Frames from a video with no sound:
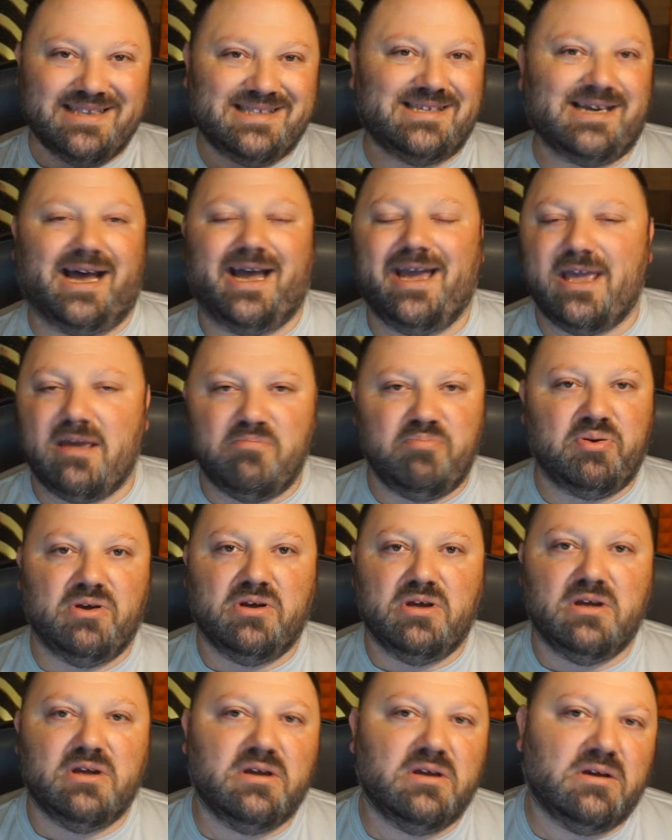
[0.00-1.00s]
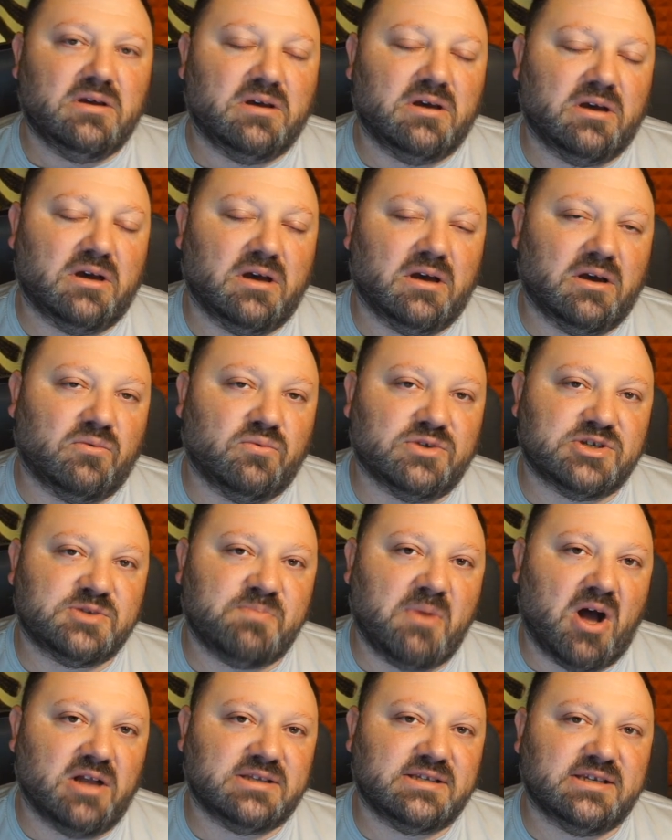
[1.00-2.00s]
type. Uh,
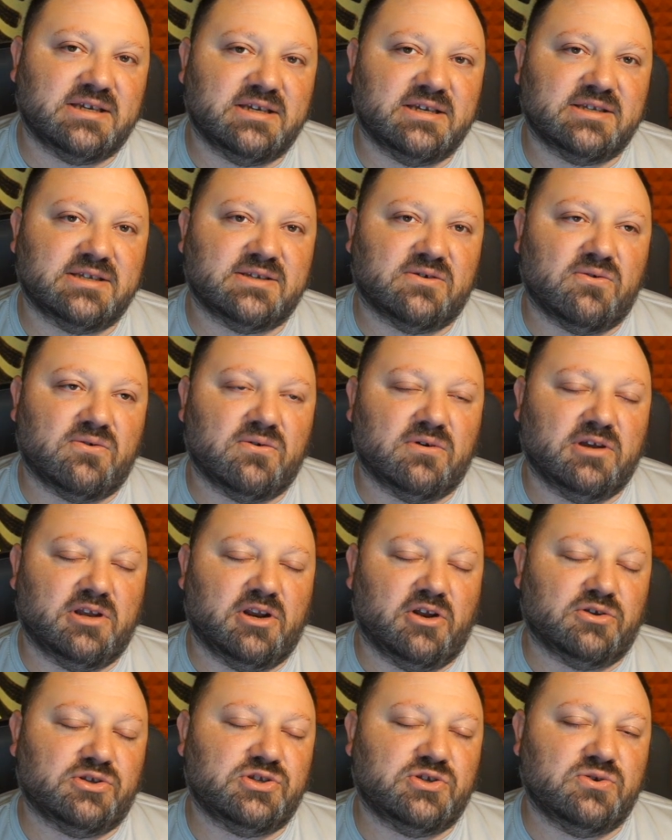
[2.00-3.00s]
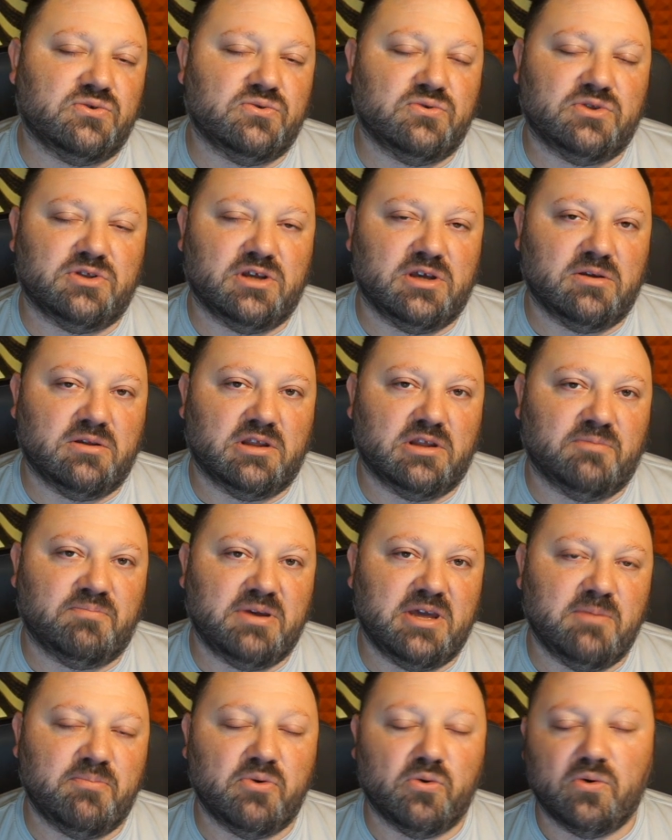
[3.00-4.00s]
responses or you know to the the
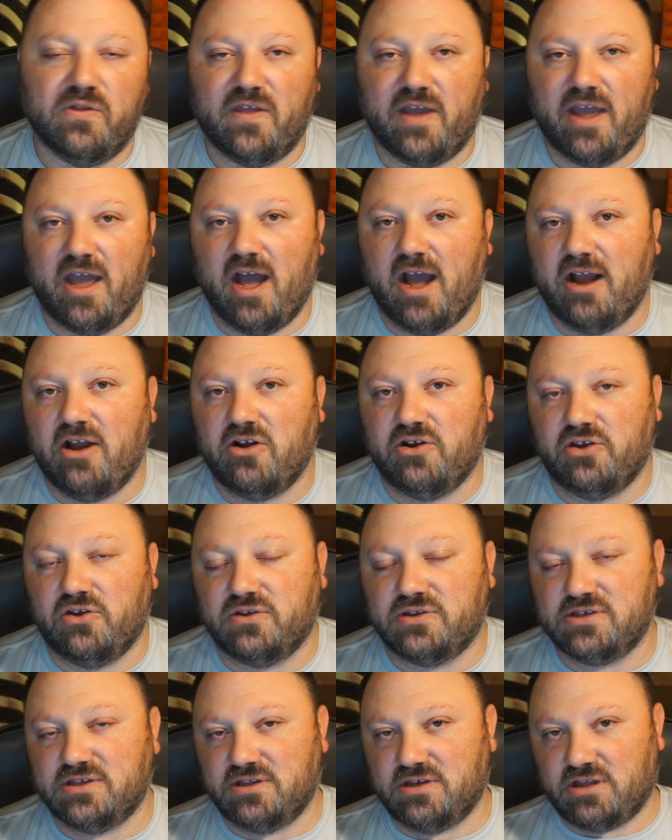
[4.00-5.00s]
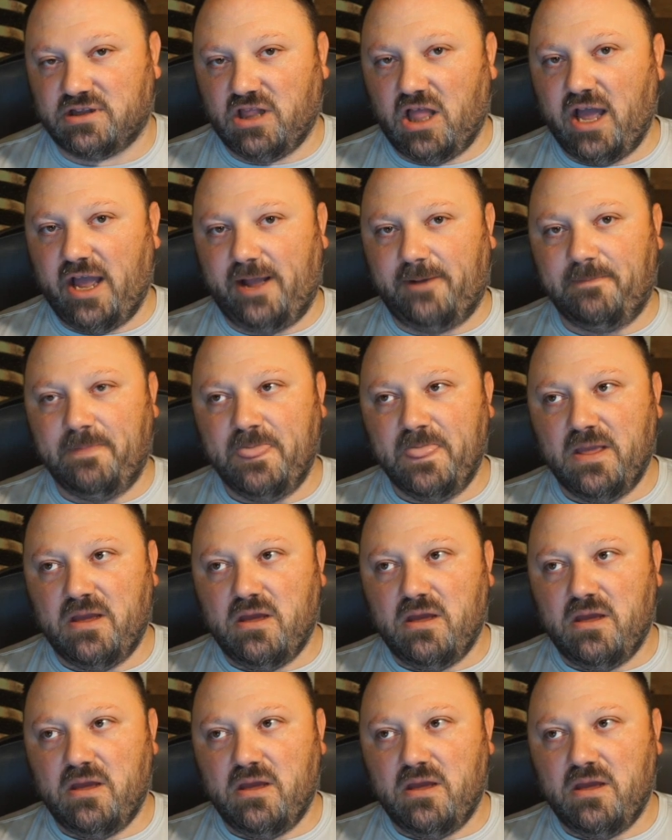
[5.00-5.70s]
people when they hire you to the client